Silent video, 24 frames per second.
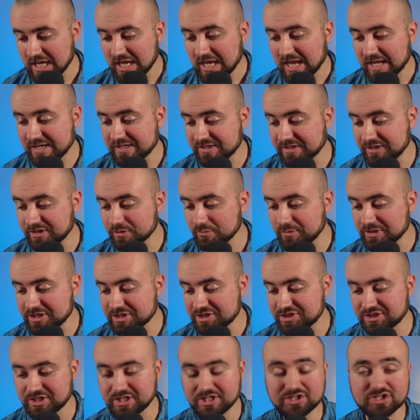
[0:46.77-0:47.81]
And here we can
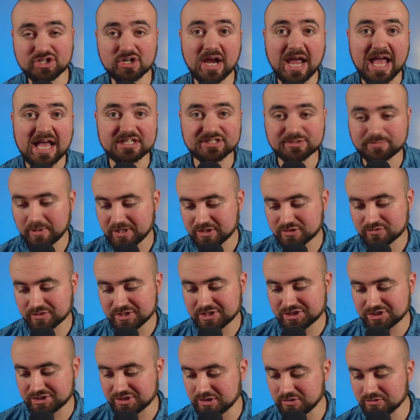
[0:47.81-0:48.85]
change our aspect
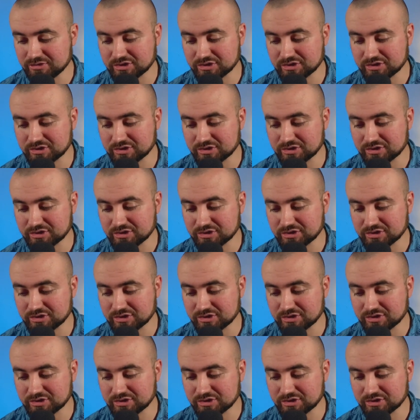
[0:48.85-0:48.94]
ratio.